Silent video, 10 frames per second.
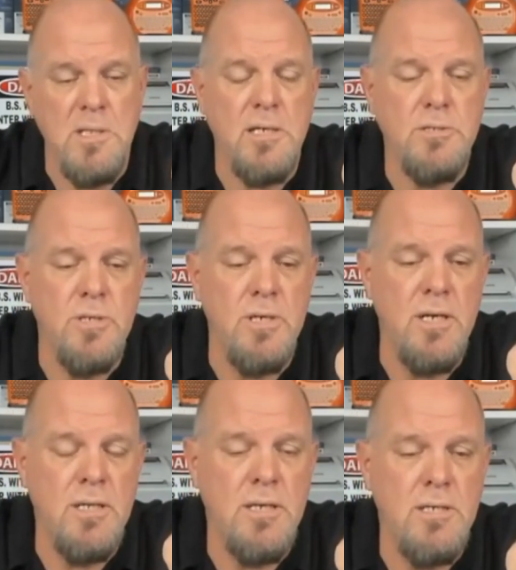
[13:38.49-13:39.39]
So you get the
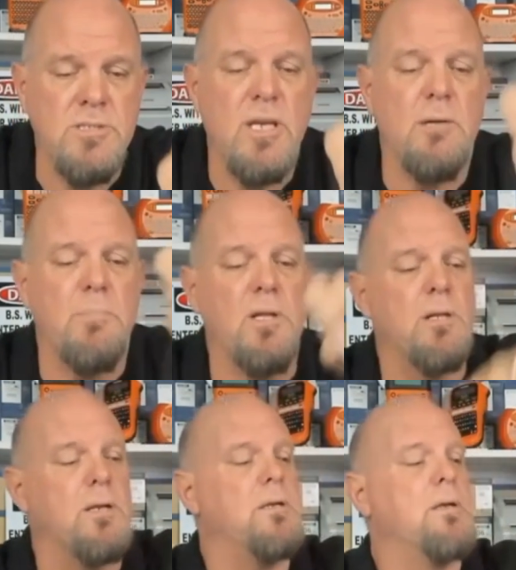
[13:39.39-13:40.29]
Cassette
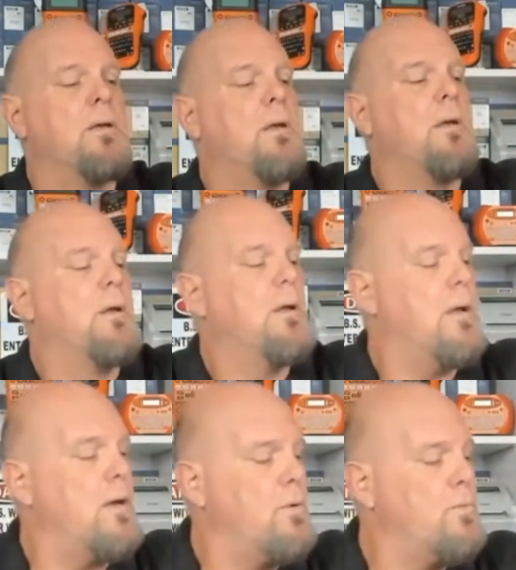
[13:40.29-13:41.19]
Ability,
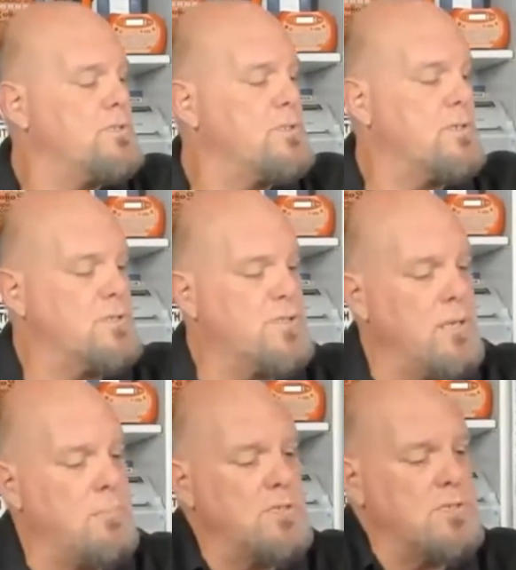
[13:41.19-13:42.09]
which are the same
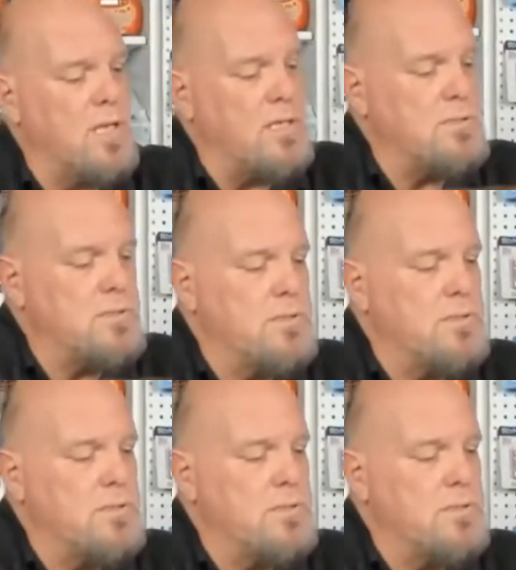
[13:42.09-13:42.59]
cassettes